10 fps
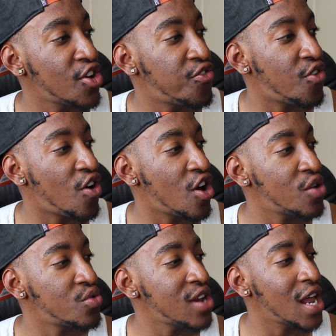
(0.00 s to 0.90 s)
so
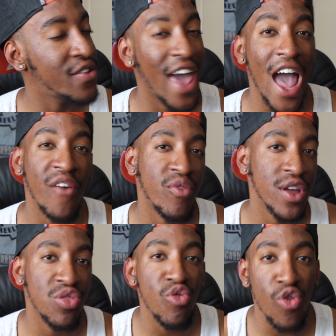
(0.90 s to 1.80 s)
far. We're not even
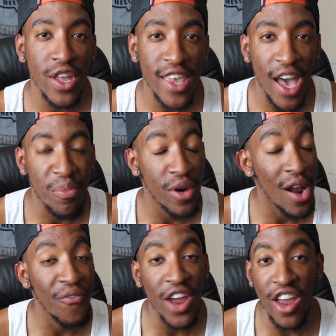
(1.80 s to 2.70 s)
halfway through it yet, but
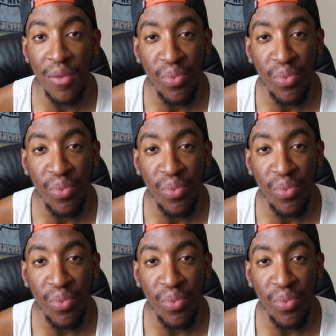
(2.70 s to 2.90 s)
I'm very